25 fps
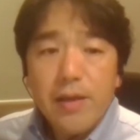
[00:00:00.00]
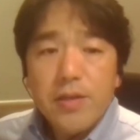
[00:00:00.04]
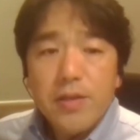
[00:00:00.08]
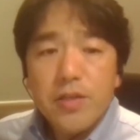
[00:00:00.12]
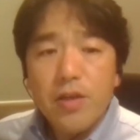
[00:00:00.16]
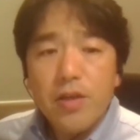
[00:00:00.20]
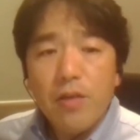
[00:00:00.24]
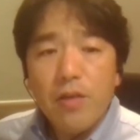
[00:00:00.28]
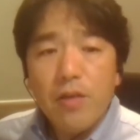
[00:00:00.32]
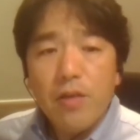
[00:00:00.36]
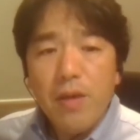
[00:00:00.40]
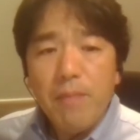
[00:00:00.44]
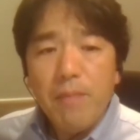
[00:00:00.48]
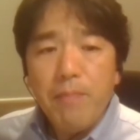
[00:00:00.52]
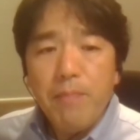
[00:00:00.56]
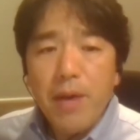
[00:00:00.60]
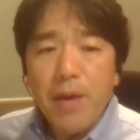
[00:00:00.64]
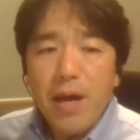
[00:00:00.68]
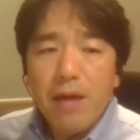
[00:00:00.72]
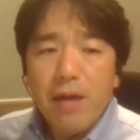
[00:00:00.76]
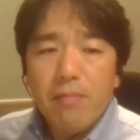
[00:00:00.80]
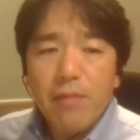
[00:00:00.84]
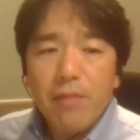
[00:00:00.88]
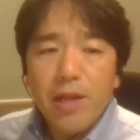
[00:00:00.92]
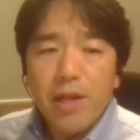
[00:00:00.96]
So mean
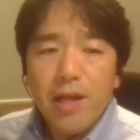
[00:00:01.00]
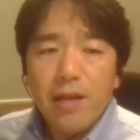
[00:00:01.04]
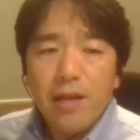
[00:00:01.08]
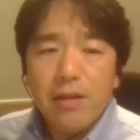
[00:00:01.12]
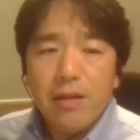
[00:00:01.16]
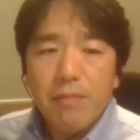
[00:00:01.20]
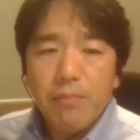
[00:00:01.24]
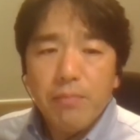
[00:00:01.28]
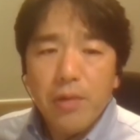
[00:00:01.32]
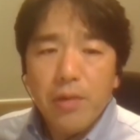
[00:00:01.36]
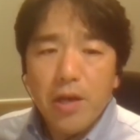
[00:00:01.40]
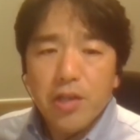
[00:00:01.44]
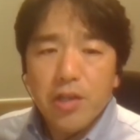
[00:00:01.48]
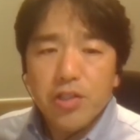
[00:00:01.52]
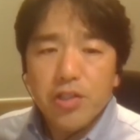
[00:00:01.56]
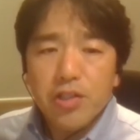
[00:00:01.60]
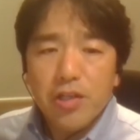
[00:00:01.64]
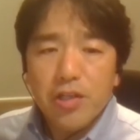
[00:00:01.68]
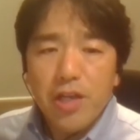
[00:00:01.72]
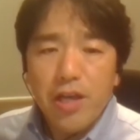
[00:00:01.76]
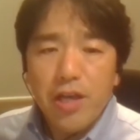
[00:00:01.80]
pulmonary depression